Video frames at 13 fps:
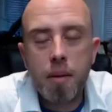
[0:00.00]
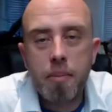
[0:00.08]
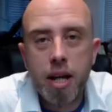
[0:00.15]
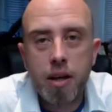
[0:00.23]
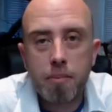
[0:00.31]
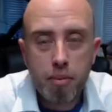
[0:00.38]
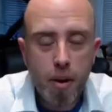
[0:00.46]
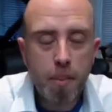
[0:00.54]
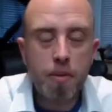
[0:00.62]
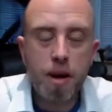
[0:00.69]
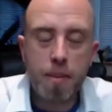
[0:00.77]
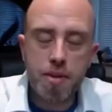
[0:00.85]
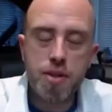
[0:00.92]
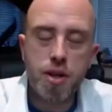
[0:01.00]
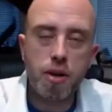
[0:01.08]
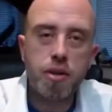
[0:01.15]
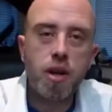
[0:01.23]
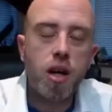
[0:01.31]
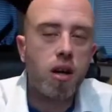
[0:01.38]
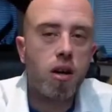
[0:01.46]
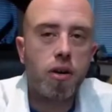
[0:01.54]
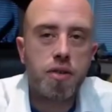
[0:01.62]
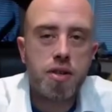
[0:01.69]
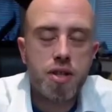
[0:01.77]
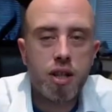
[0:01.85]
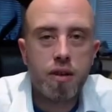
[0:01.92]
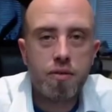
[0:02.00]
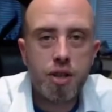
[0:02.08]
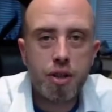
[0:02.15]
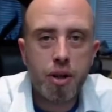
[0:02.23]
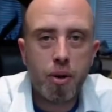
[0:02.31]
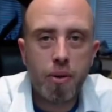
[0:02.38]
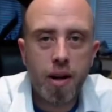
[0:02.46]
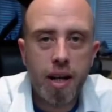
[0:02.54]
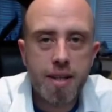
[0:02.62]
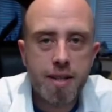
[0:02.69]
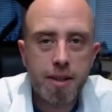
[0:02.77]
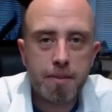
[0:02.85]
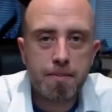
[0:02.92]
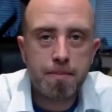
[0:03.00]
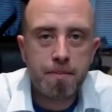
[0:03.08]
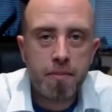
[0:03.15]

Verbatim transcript: make a proper episode on the CFG calculator,